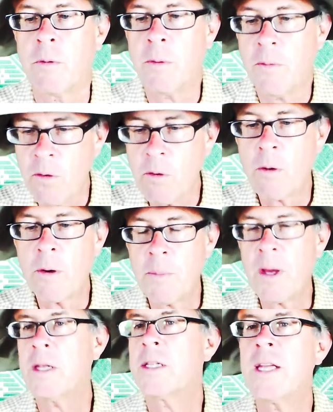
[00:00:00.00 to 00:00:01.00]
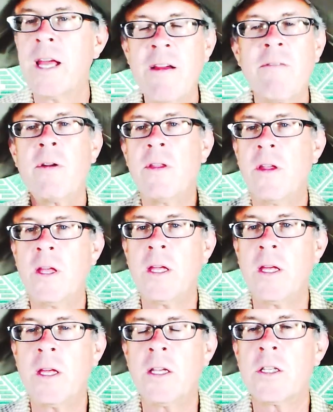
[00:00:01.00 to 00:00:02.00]
When we view our repentance,
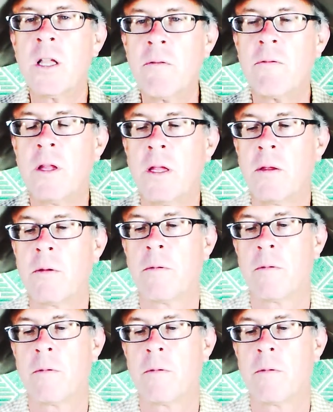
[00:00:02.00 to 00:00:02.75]
everything is lovely.